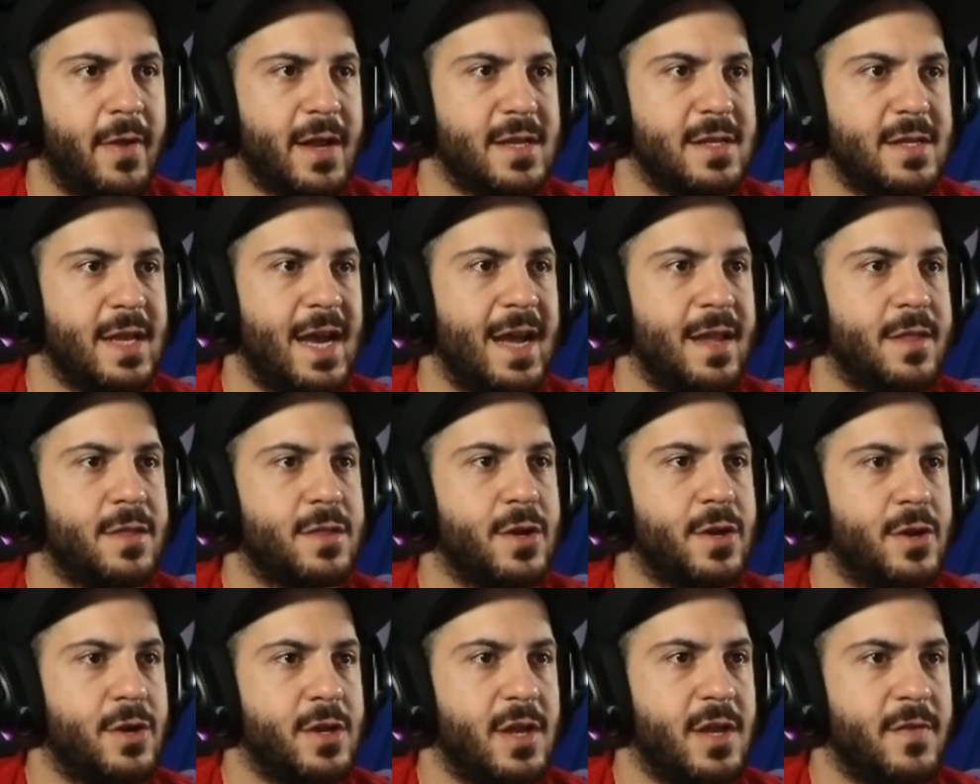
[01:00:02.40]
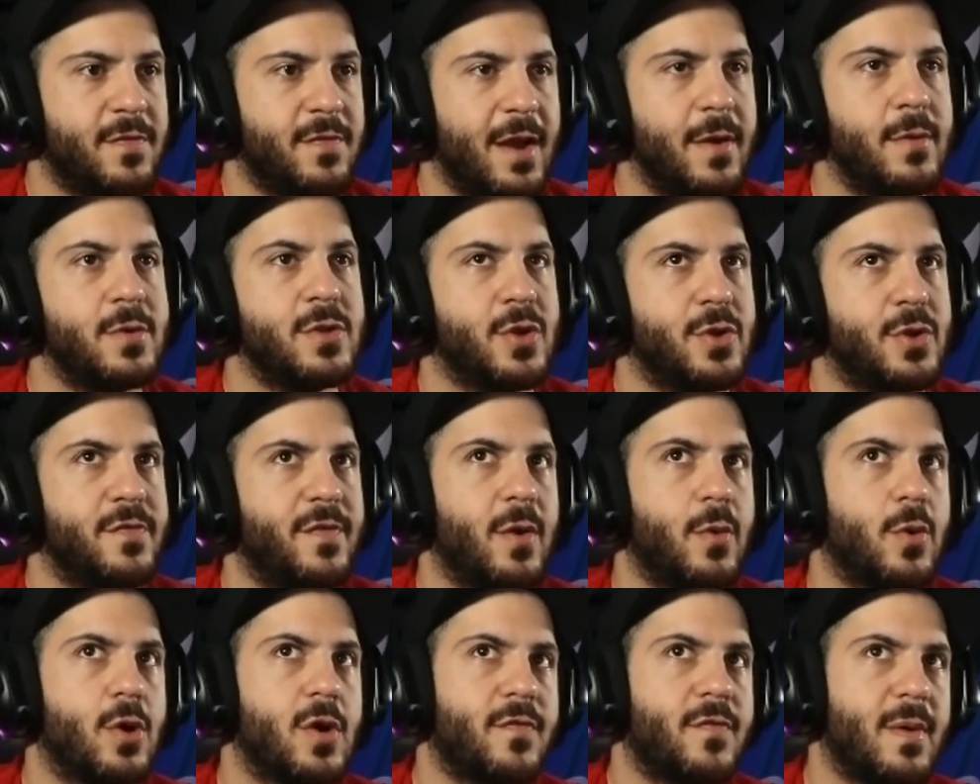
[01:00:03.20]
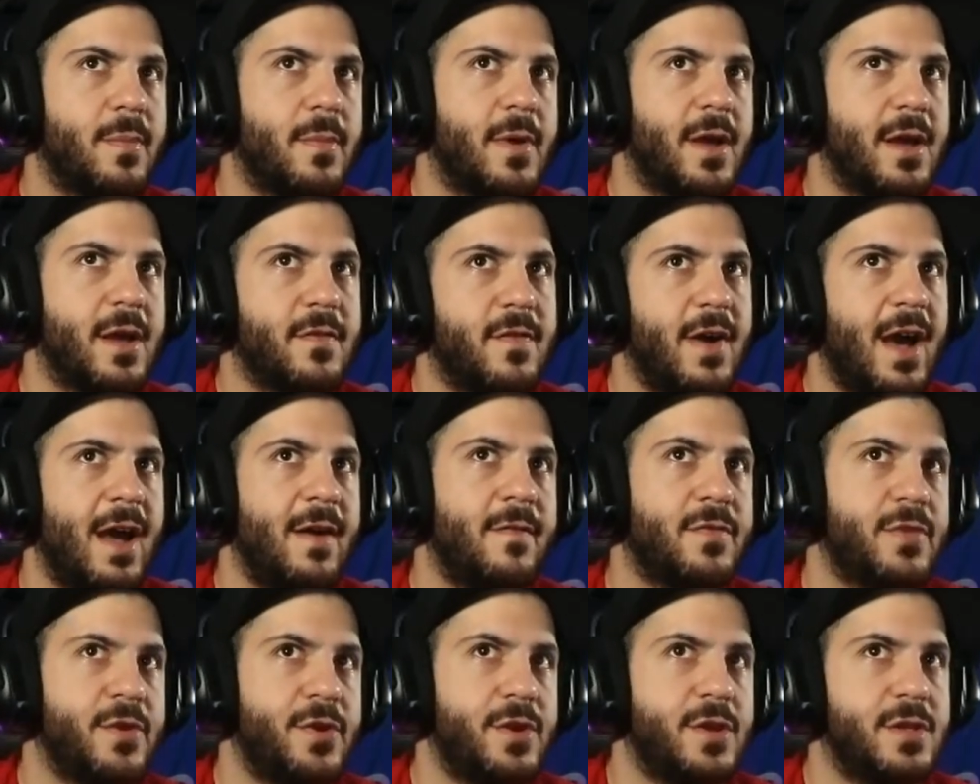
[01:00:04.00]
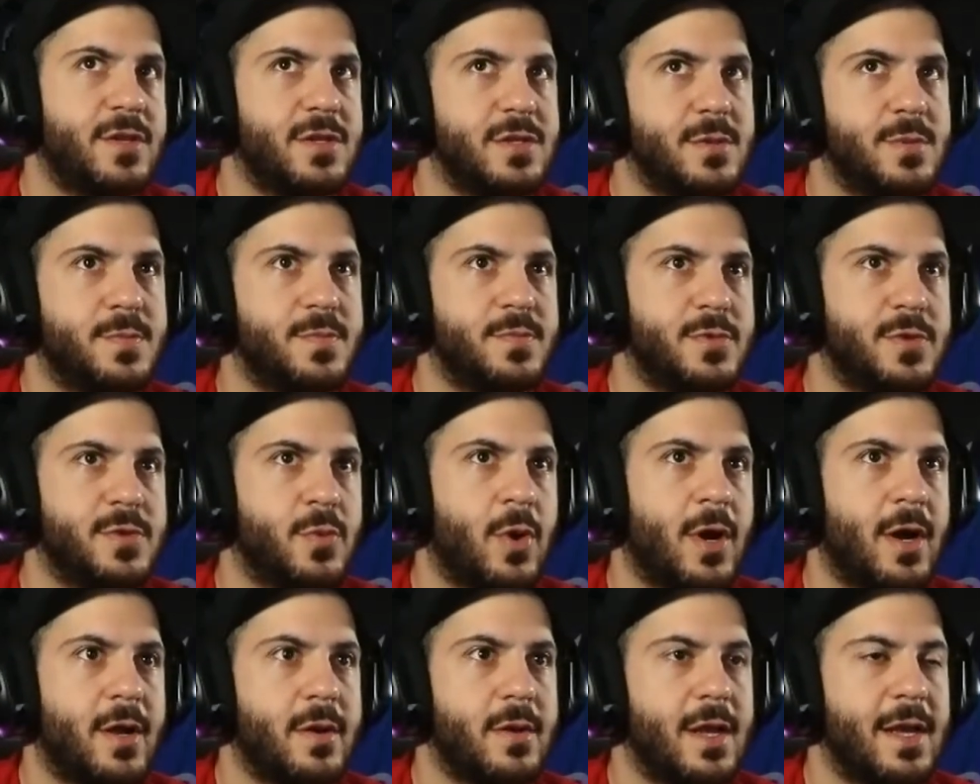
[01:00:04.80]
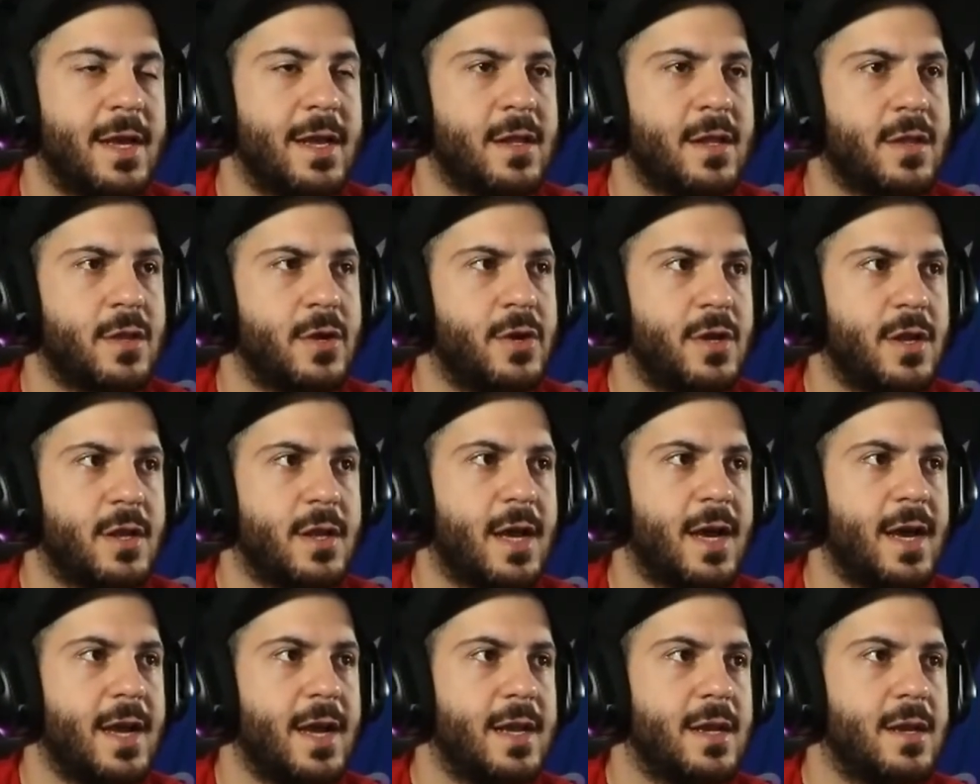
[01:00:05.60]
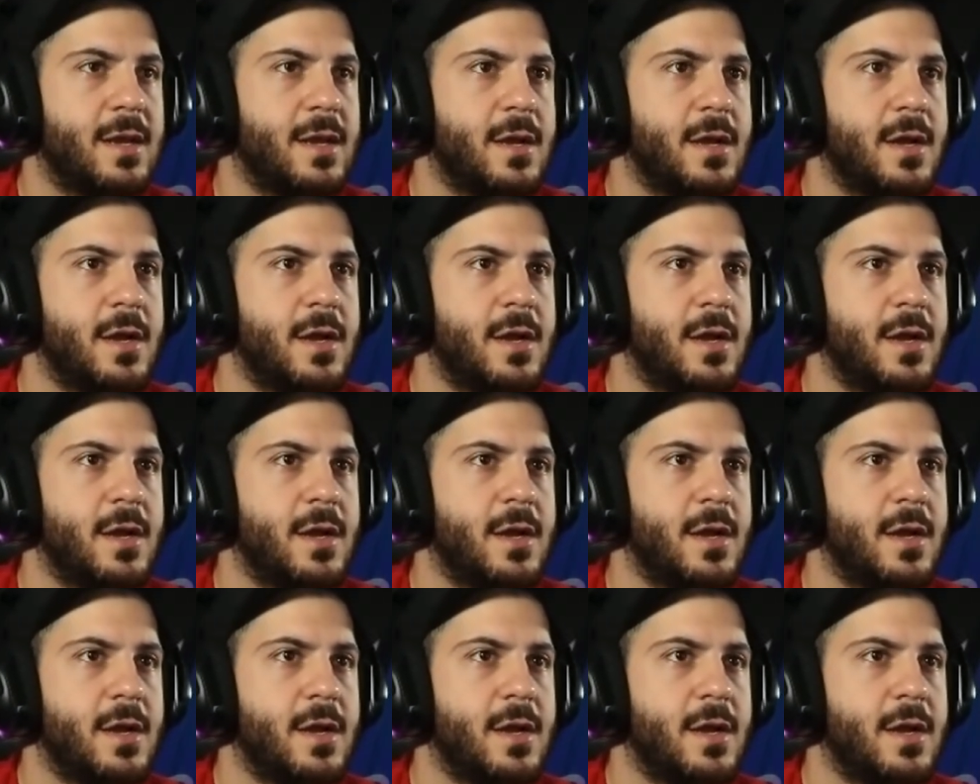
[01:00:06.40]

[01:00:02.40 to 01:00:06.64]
9:30, if I work from like 5:30 to around 8:39,